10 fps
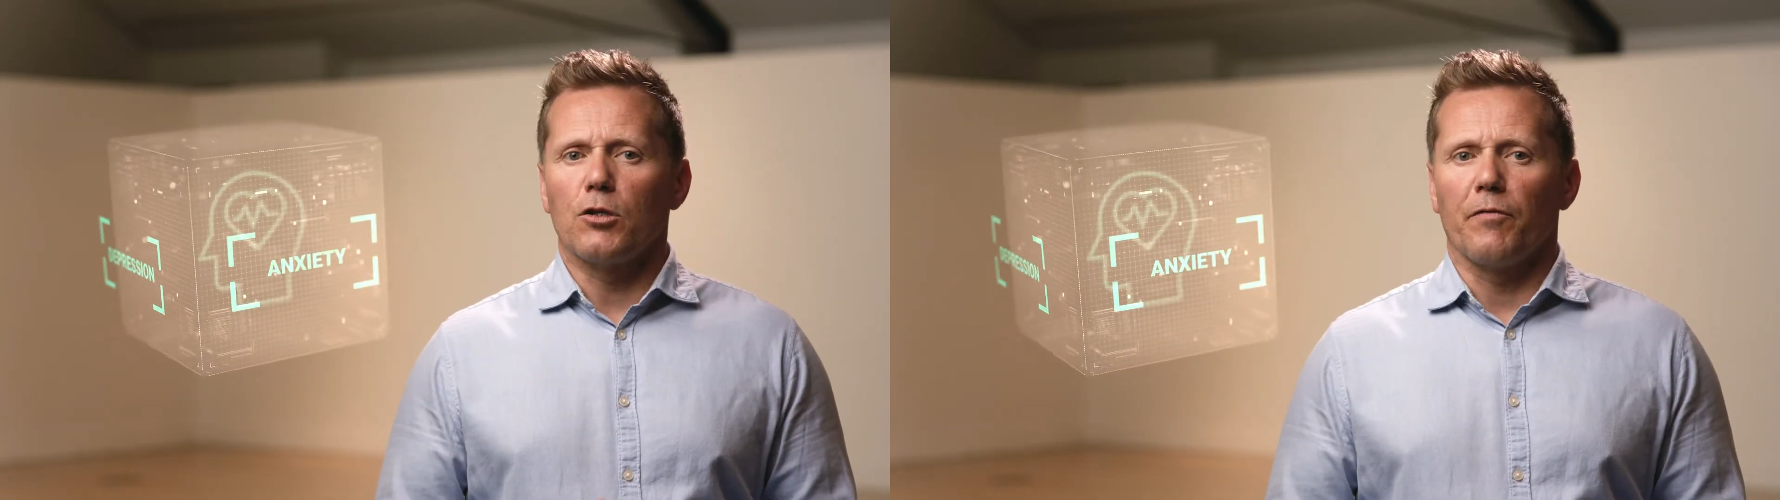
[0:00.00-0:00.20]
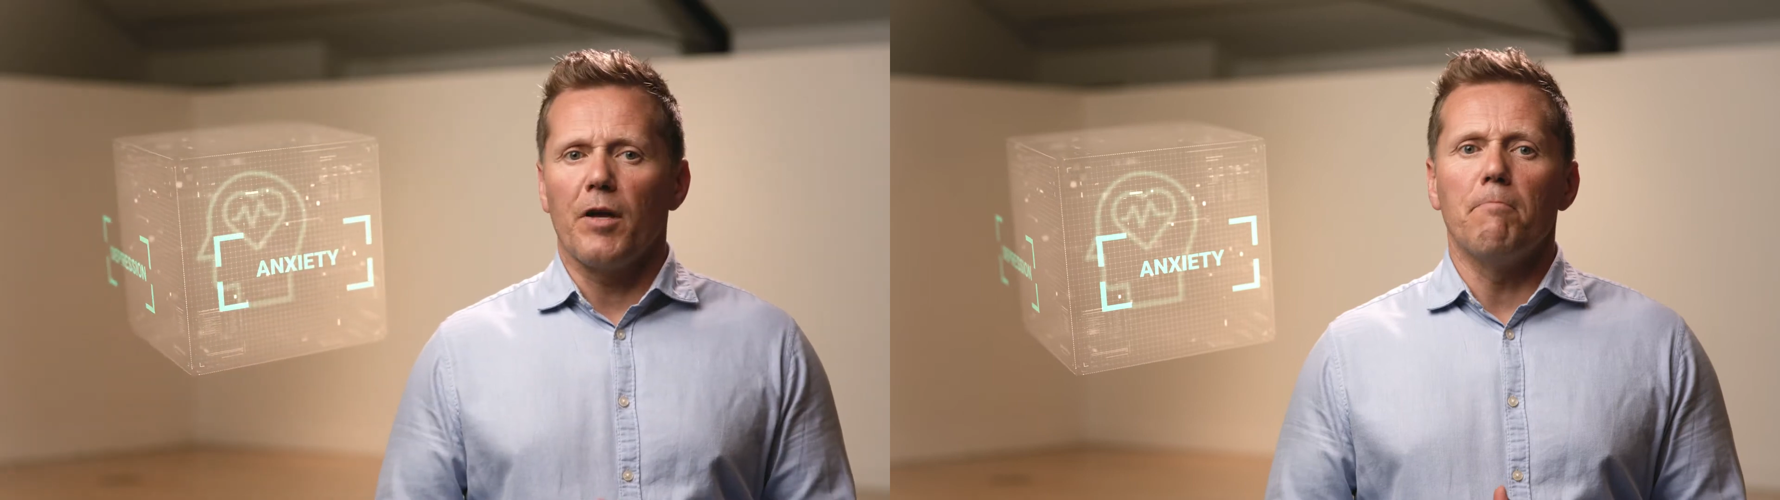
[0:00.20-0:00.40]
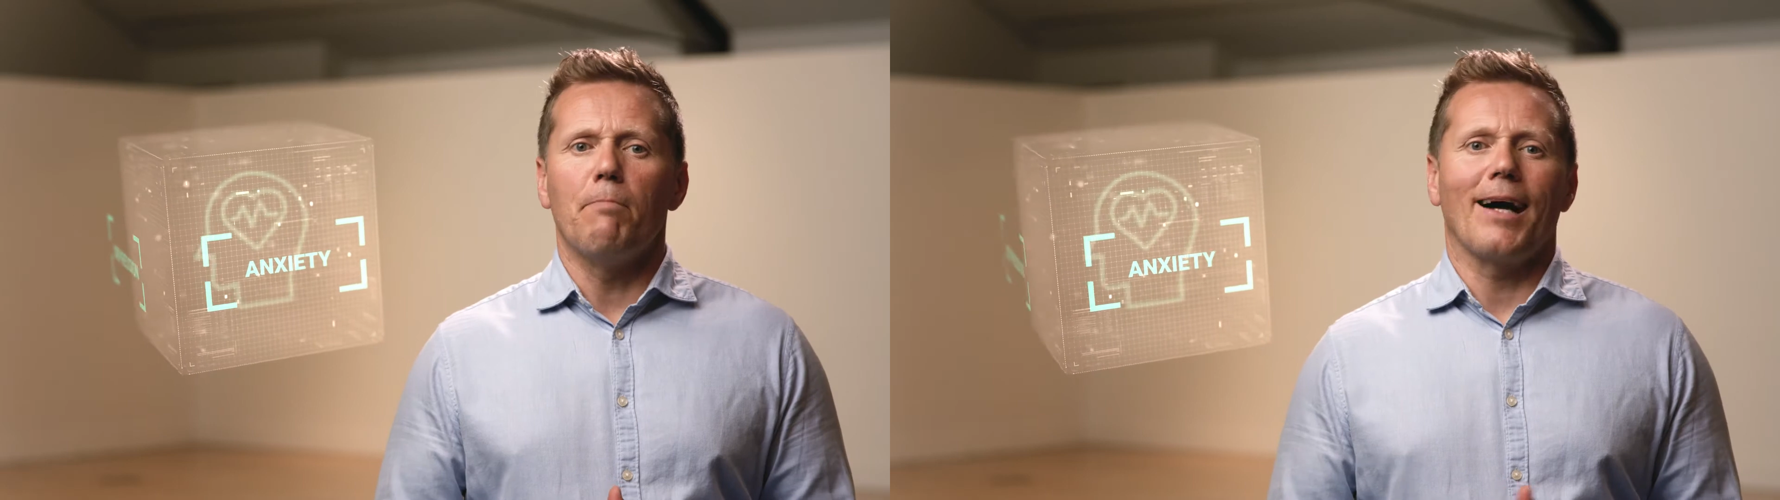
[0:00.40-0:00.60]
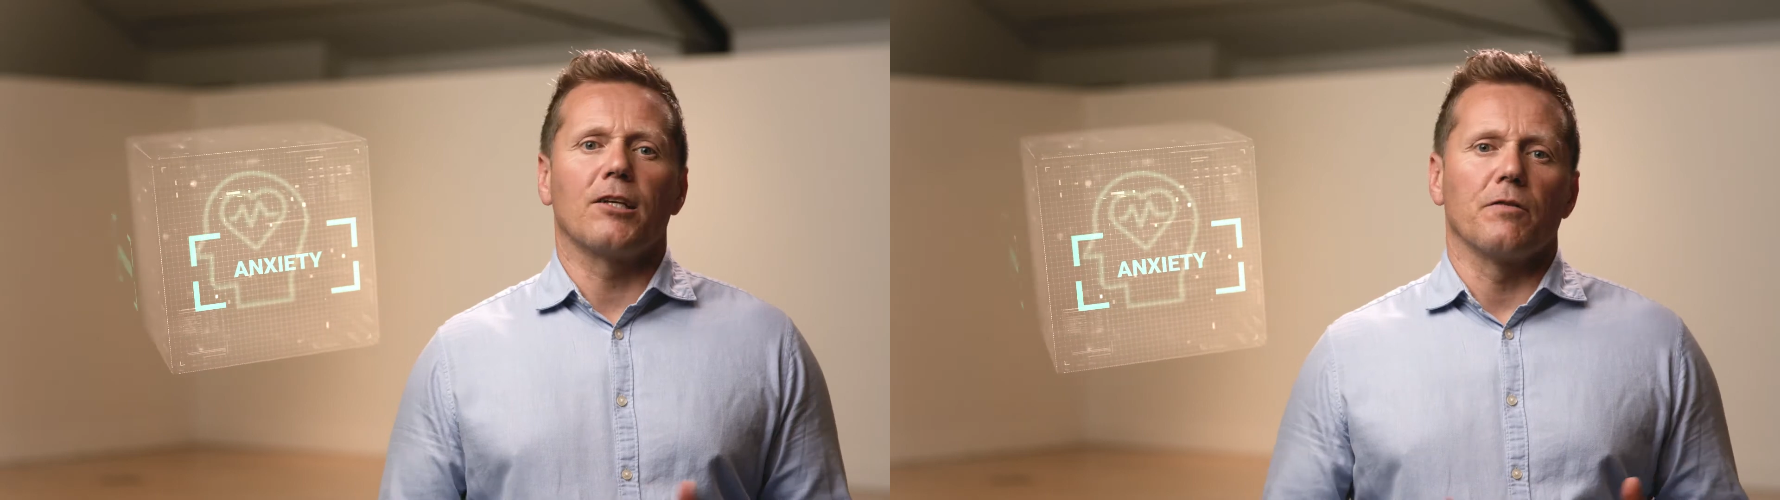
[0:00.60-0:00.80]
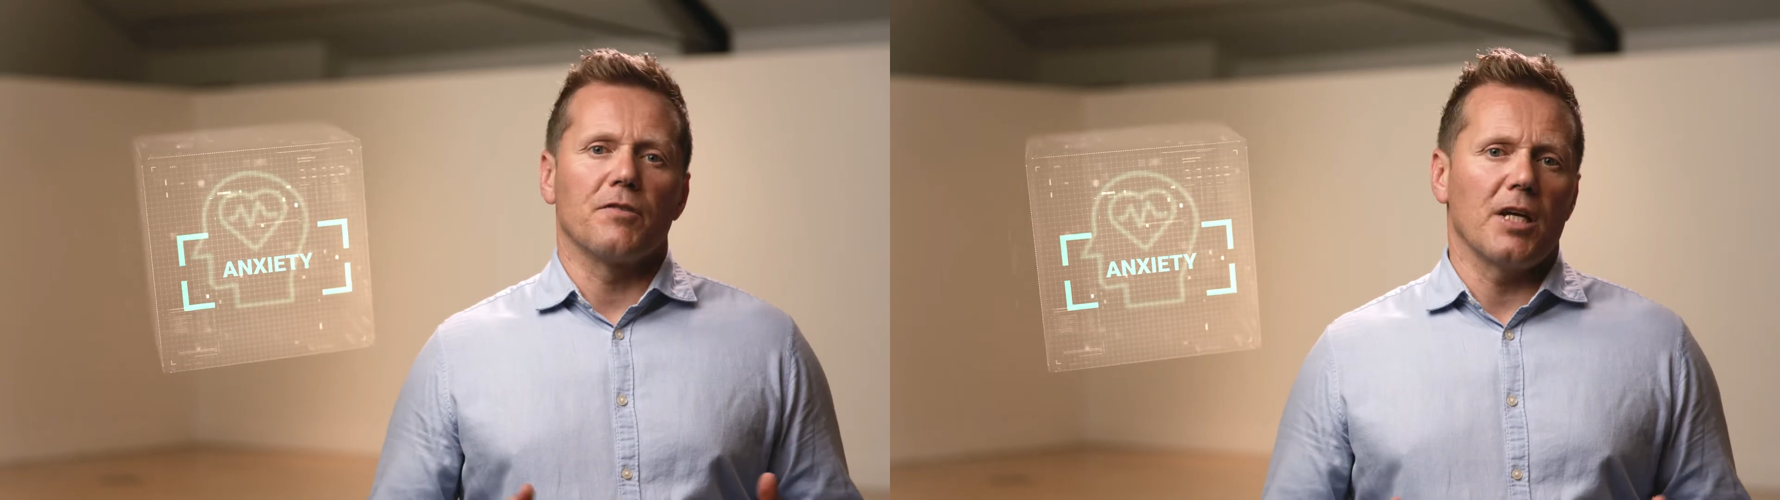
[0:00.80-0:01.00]
of
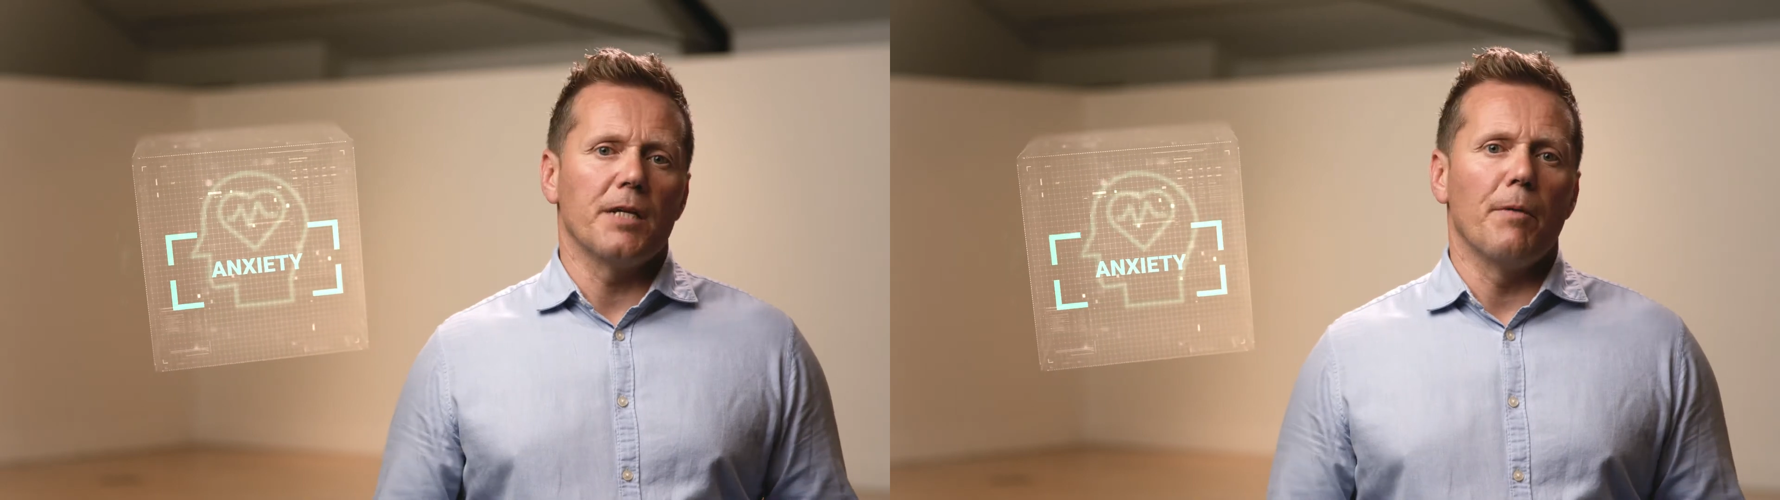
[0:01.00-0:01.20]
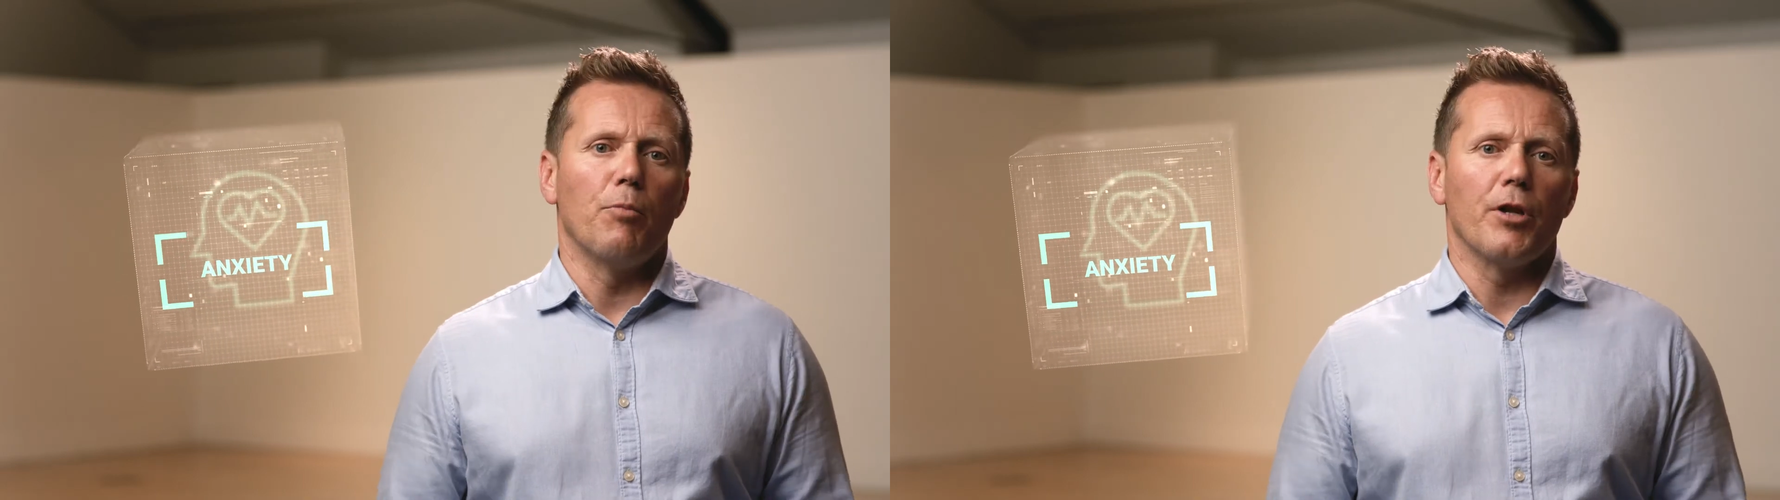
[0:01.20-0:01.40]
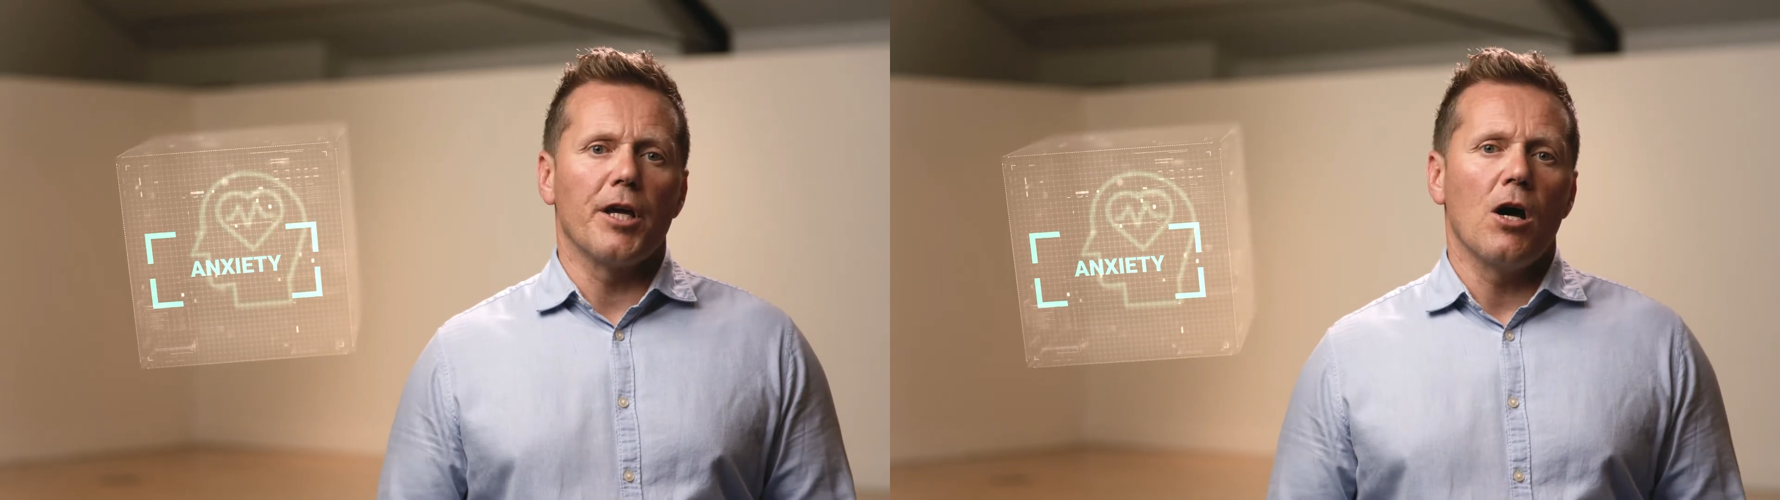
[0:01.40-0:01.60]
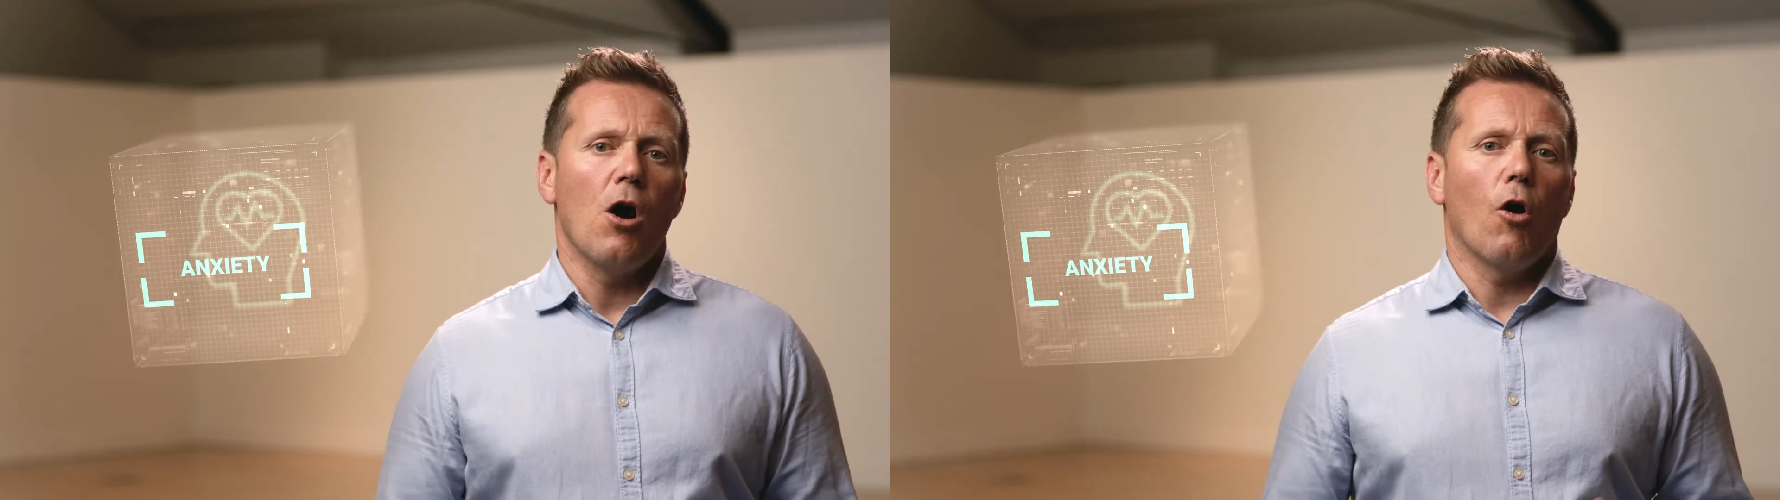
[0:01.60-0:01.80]
impact of cyberbullying